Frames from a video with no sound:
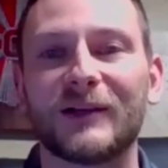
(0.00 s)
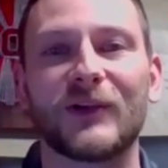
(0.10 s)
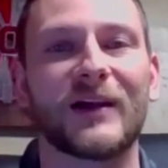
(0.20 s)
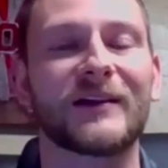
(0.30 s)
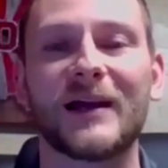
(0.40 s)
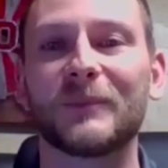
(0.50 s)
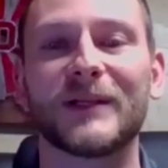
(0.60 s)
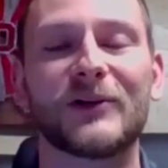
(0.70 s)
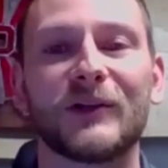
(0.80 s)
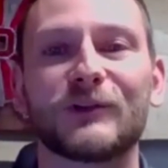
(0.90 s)
a company
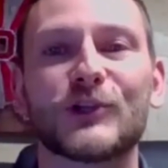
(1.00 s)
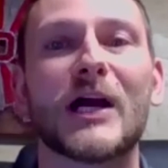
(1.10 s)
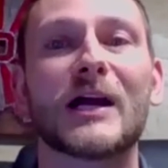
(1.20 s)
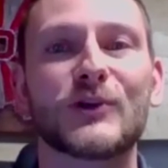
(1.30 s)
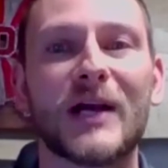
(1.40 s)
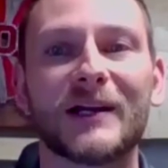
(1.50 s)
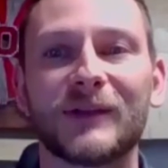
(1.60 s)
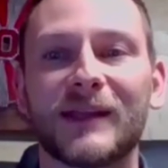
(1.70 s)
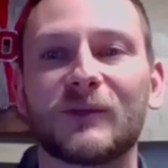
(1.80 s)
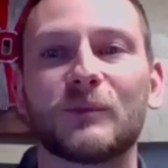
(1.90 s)
called Shot Tracker
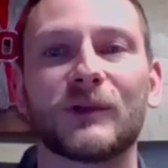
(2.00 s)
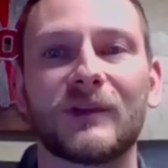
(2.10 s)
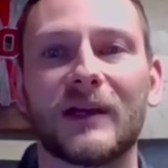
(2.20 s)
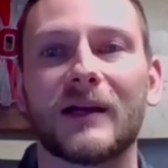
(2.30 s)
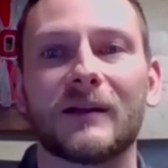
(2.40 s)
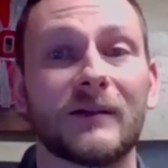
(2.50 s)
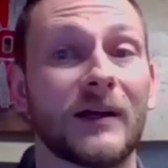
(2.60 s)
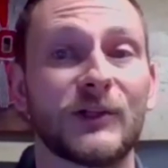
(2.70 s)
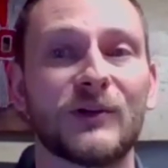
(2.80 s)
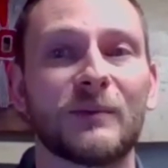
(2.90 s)
that has put a
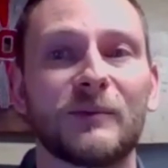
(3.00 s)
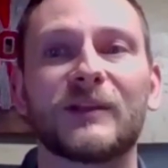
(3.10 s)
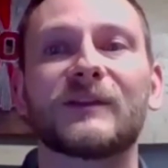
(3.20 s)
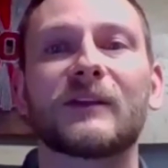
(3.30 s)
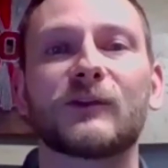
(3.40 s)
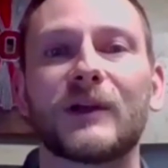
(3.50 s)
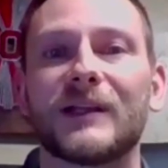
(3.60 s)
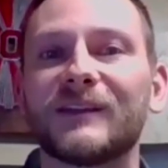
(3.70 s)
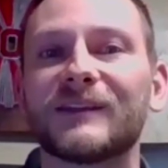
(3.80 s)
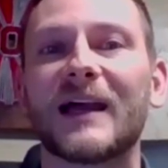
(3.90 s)
UWB sensor
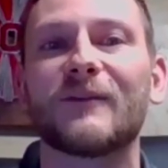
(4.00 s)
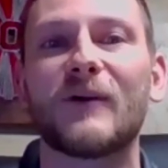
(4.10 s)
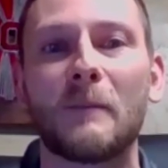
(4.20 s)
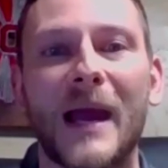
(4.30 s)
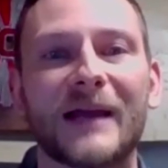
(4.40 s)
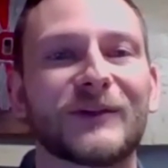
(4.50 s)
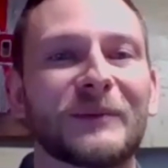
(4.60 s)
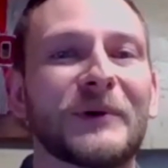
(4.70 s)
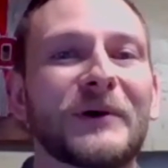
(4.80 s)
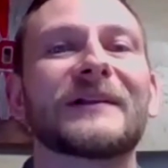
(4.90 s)
inside of a
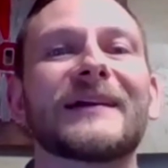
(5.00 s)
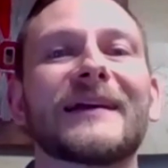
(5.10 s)
basketball.